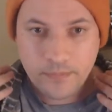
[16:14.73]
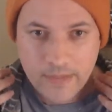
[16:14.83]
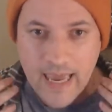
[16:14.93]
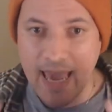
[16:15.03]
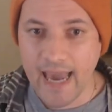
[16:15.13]

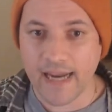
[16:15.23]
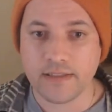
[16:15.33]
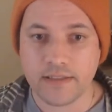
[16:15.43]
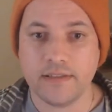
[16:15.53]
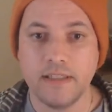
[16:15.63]
act
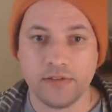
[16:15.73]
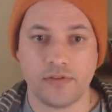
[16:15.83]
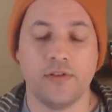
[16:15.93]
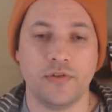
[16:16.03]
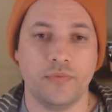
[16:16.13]
in such
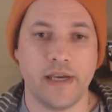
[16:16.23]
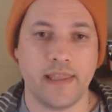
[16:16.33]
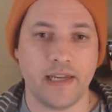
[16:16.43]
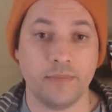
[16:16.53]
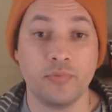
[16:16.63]
a way that
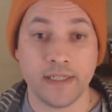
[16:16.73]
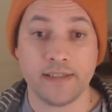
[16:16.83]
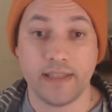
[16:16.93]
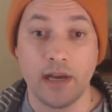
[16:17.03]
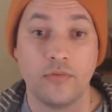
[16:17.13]
it brings
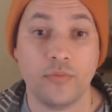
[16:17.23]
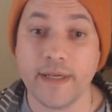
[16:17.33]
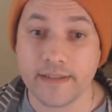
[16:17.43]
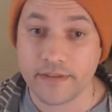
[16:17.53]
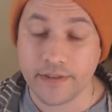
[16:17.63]
that
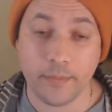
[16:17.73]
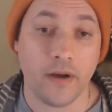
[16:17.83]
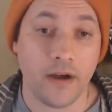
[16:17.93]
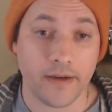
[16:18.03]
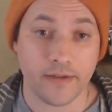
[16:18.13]
risk
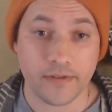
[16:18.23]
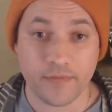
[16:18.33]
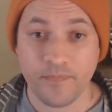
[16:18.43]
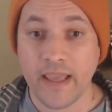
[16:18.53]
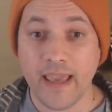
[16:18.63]
upon us.
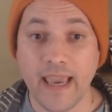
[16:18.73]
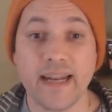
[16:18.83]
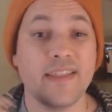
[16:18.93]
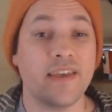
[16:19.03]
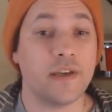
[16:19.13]
And I
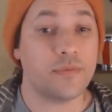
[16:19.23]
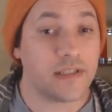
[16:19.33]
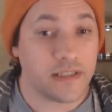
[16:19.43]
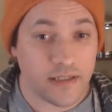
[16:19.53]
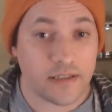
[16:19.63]
think it really
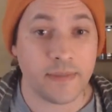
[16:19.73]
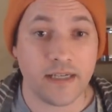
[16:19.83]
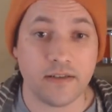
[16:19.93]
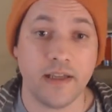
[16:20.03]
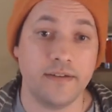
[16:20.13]
does make a
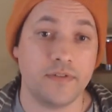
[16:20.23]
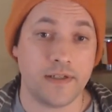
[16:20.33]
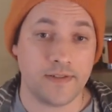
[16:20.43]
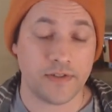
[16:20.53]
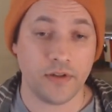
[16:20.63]
lot of sense
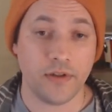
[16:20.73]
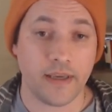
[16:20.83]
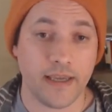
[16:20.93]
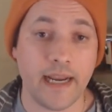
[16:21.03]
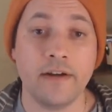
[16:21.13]
to look at
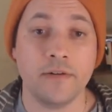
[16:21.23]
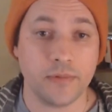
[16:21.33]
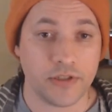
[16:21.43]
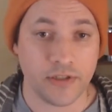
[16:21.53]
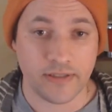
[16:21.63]
Aaron
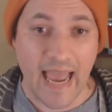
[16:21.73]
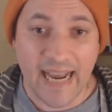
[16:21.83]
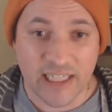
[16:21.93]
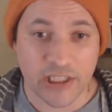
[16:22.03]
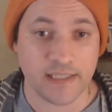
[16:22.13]
Bushnell's
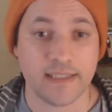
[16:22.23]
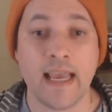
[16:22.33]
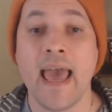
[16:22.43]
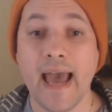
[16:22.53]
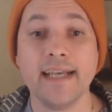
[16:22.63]
actions
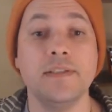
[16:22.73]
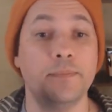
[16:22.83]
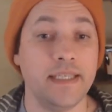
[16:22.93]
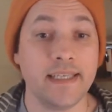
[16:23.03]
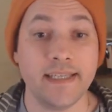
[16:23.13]
as
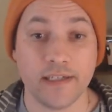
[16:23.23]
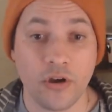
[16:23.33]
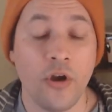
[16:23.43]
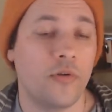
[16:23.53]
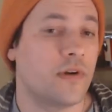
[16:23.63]
being
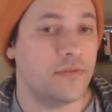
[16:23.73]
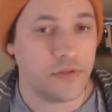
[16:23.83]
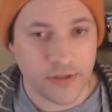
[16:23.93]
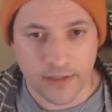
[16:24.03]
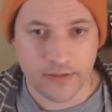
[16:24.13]

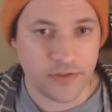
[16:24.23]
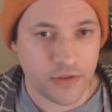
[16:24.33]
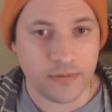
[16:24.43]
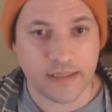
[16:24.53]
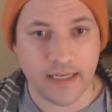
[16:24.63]
revolutionary
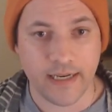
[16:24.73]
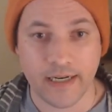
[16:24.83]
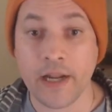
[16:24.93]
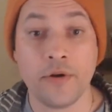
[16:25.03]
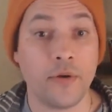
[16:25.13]
suicide. And I
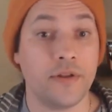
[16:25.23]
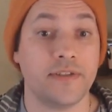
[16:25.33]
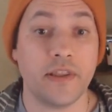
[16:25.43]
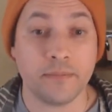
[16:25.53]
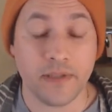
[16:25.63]
know there's
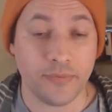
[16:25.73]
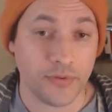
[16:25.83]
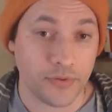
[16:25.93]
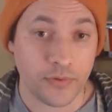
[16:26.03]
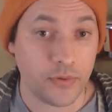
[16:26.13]
other
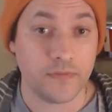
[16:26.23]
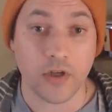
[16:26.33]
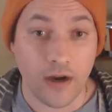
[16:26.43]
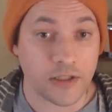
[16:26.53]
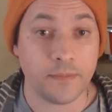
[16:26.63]
people who have
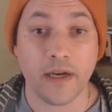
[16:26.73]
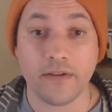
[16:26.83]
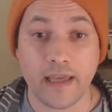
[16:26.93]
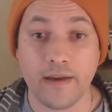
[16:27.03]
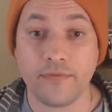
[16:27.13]
talked about
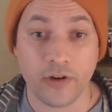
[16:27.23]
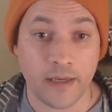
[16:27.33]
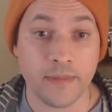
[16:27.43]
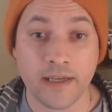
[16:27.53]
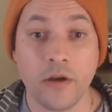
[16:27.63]
that
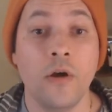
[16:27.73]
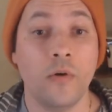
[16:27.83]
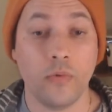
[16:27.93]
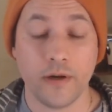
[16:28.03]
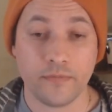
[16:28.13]
framing,
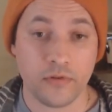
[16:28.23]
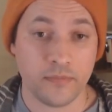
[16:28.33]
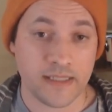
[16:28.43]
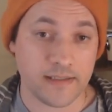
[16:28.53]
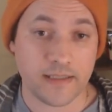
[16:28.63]
one of whom is
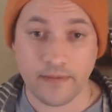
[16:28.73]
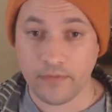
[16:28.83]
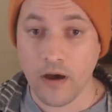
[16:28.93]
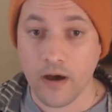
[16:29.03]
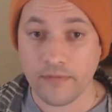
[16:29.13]
Steph
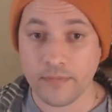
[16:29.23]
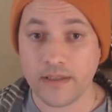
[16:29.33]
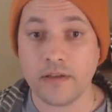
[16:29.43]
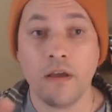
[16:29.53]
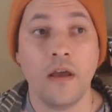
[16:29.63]
Kaufman.
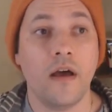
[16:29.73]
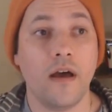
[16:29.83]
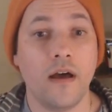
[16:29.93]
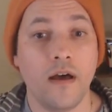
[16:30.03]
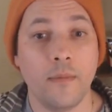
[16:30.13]

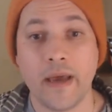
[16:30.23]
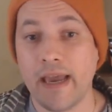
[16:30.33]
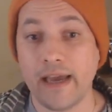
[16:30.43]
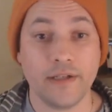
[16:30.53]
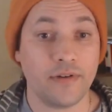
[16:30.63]
I
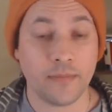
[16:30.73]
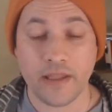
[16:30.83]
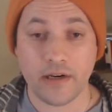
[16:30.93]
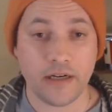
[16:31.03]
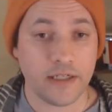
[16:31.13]
highly recommend their
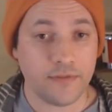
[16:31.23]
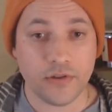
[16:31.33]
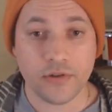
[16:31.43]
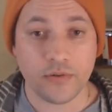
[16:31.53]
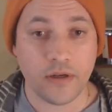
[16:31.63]

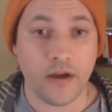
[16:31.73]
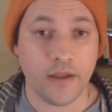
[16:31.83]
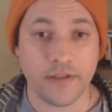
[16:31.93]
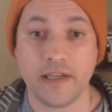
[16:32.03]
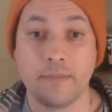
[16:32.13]
interview on the
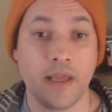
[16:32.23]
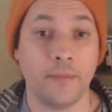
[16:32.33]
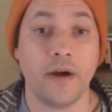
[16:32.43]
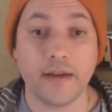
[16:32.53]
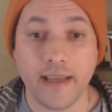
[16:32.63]
Death Panel
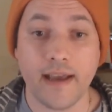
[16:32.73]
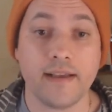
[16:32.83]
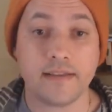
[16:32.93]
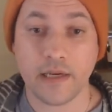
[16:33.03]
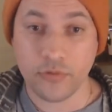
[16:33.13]
podcast.
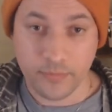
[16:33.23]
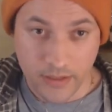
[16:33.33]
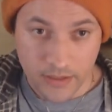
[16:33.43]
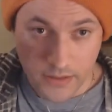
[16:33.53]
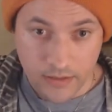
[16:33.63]
That will
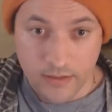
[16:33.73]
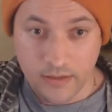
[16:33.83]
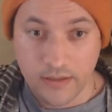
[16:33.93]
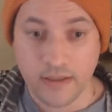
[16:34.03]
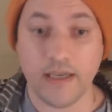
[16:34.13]
be
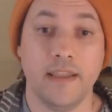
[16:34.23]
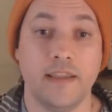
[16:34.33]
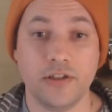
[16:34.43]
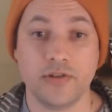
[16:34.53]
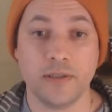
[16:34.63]
in the
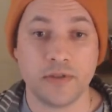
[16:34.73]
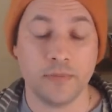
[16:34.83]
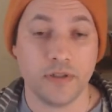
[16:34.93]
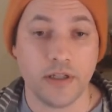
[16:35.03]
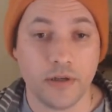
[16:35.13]
description
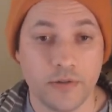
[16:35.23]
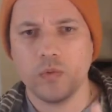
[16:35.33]
below.